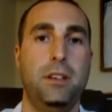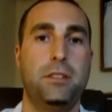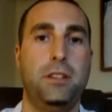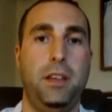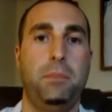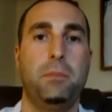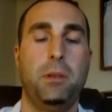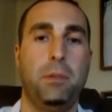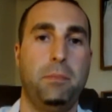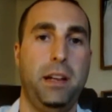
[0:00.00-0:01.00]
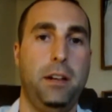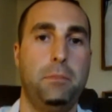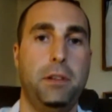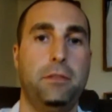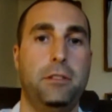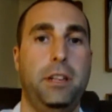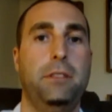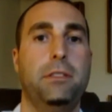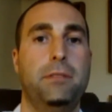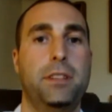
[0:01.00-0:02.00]
should help you be prepared before you
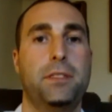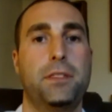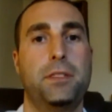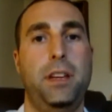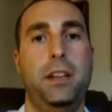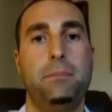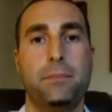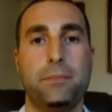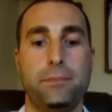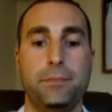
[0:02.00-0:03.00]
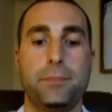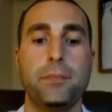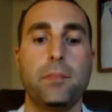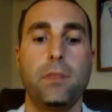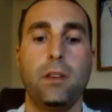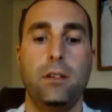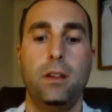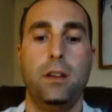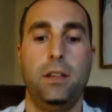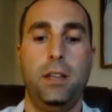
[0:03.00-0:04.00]
even visit the stadium.
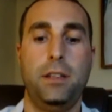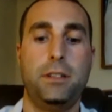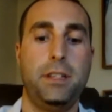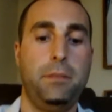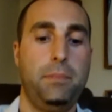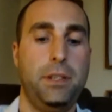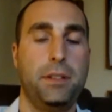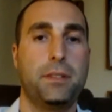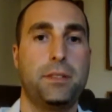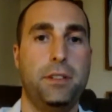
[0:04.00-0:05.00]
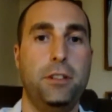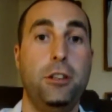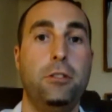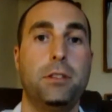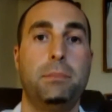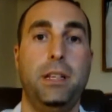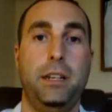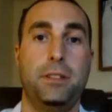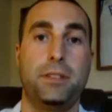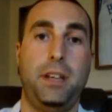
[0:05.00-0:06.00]
Another tip is to know the
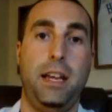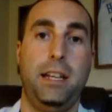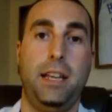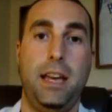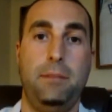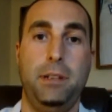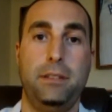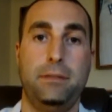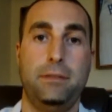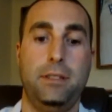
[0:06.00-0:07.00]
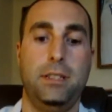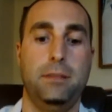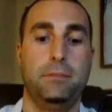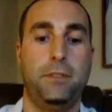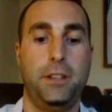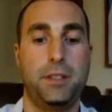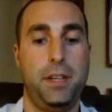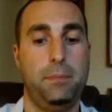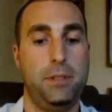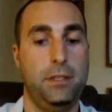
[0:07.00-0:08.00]
player's signing habit. For
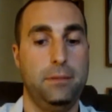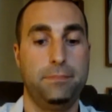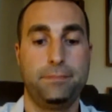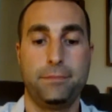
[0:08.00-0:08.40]
example,